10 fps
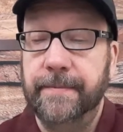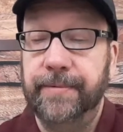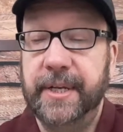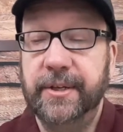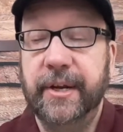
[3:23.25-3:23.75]

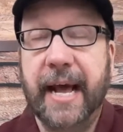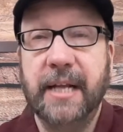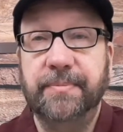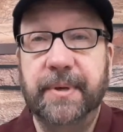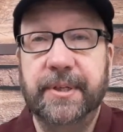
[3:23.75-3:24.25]
These
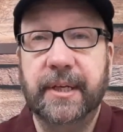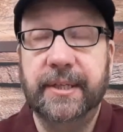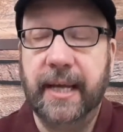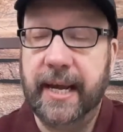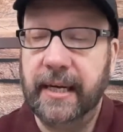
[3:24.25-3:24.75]
announcements
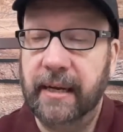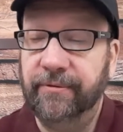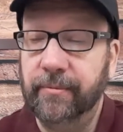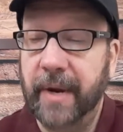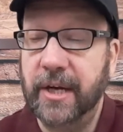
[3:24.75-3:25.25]
contain
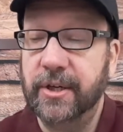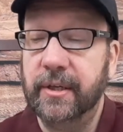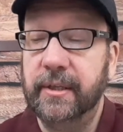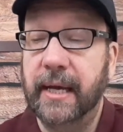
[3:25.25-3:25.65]
information